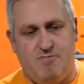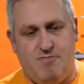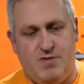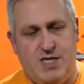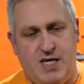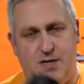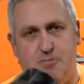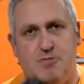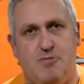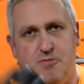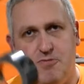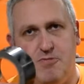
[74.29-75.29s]
tape.
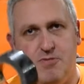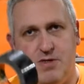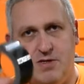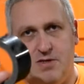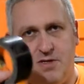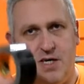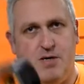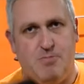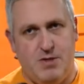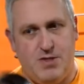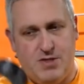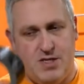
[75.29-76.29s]
Tape
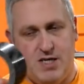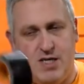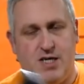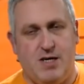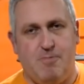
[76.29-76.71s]
is like